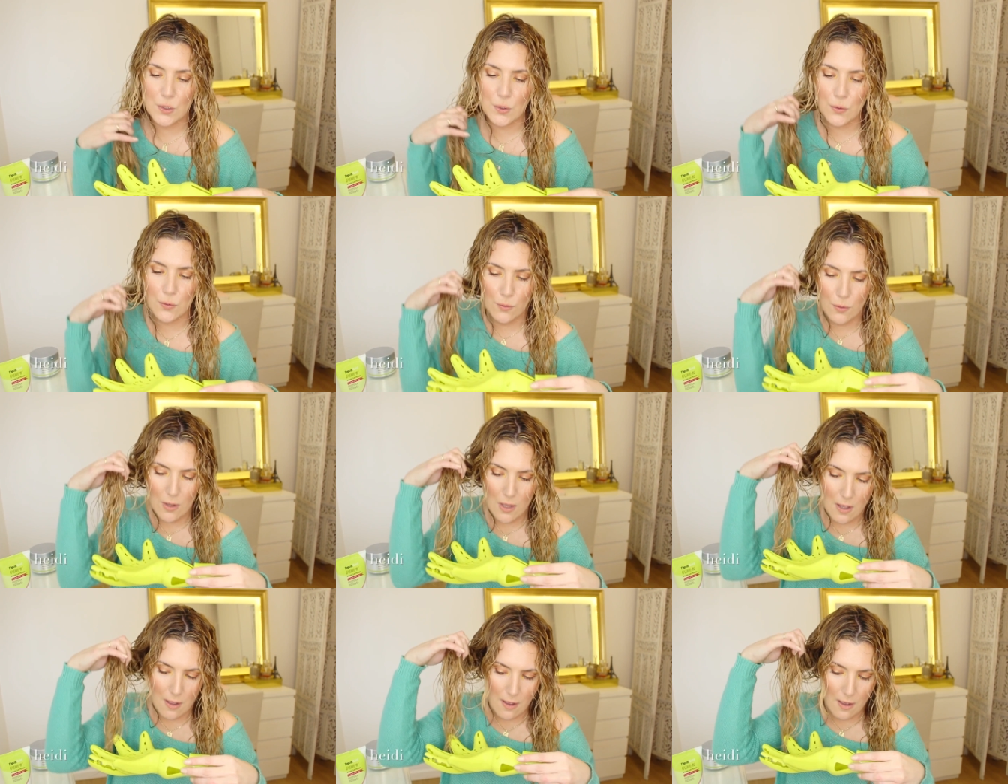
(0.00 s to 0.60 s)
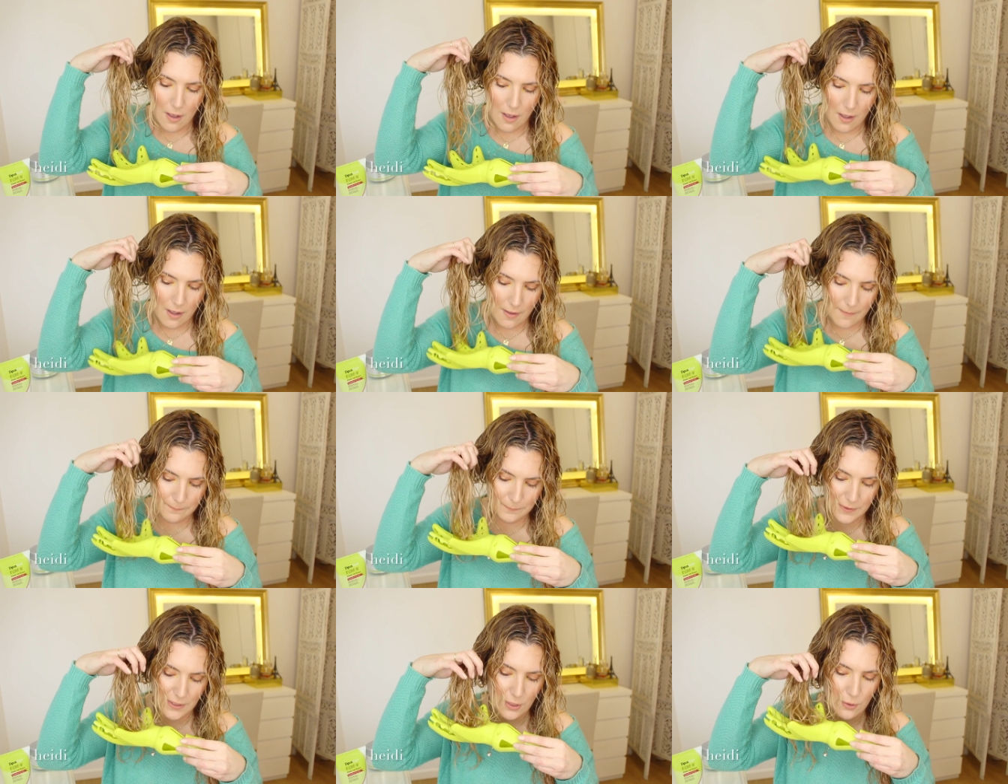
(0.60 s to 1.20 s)
you
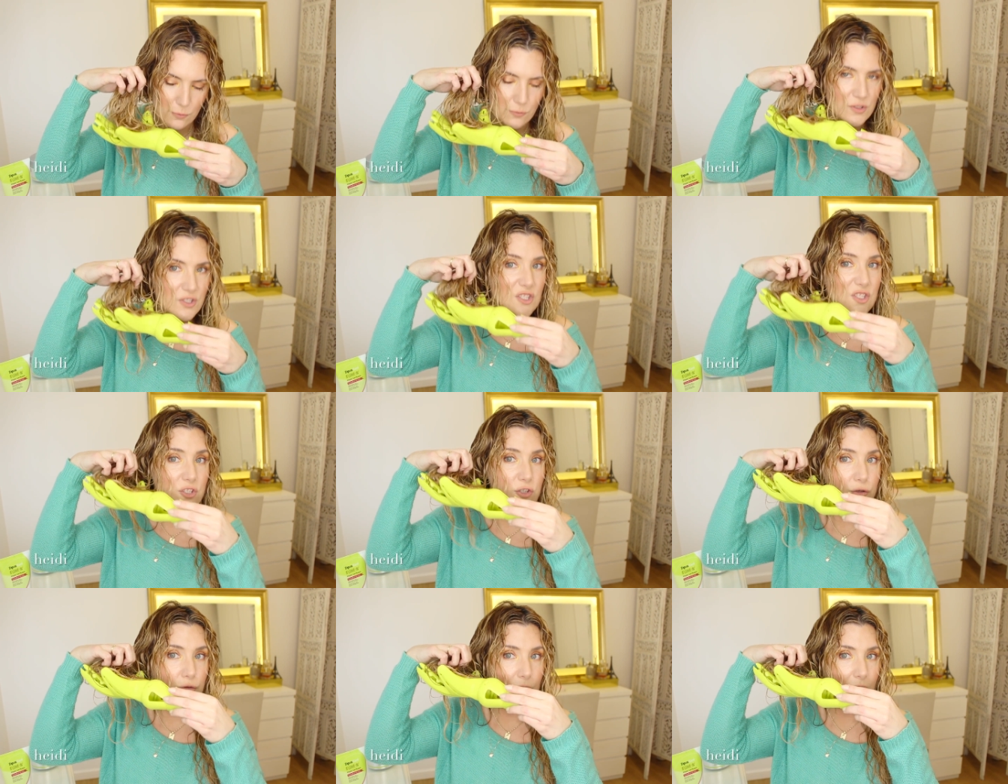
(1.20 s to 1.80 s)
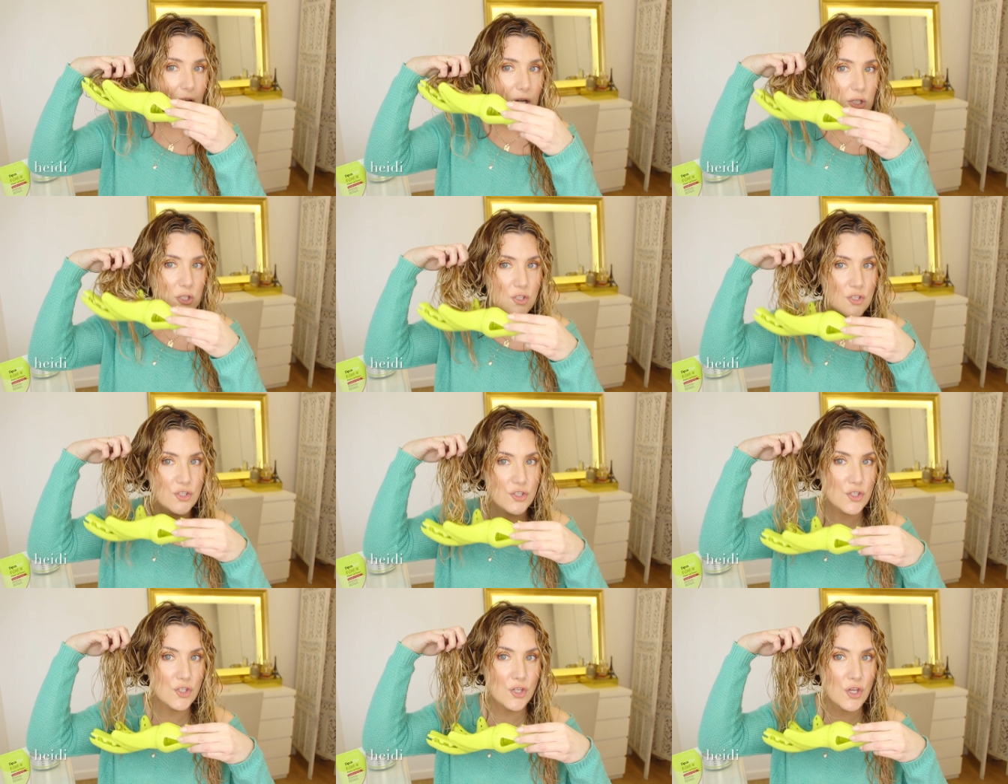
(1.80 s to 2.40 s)
you know,
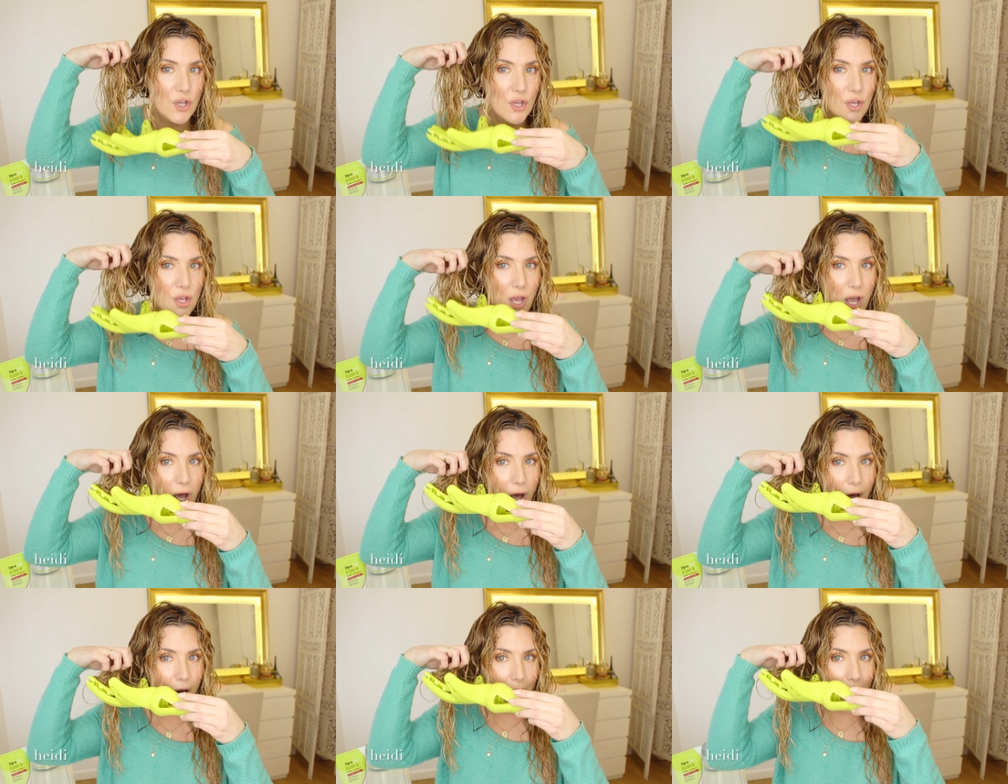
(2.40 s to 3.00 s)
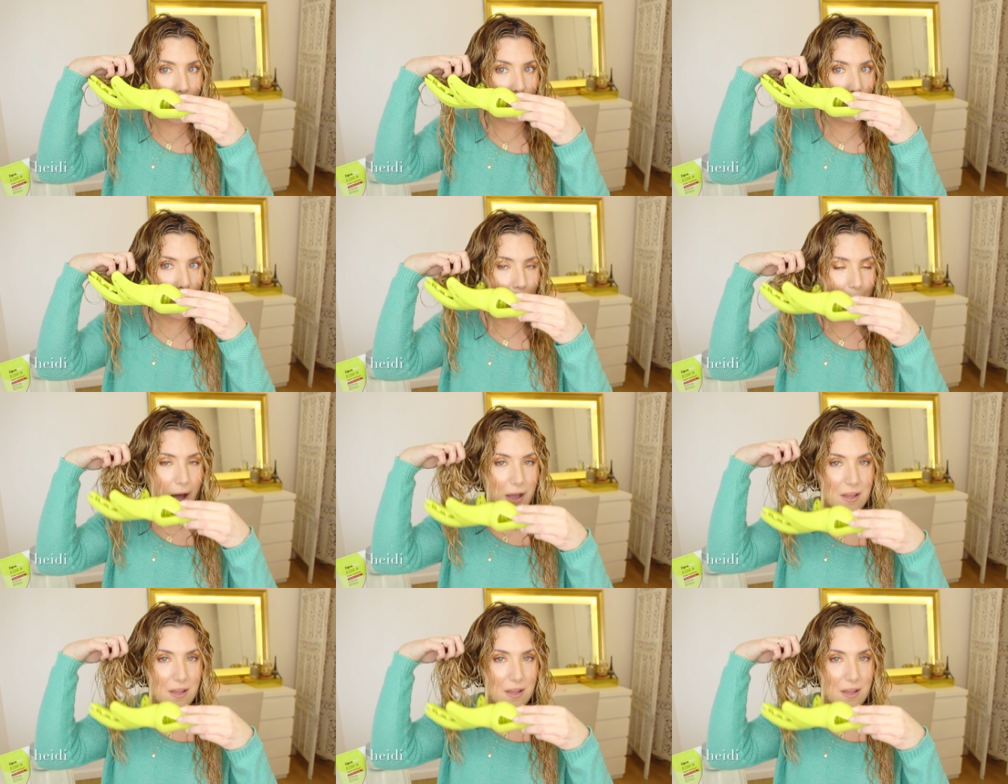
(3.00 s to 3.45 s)
scrunch up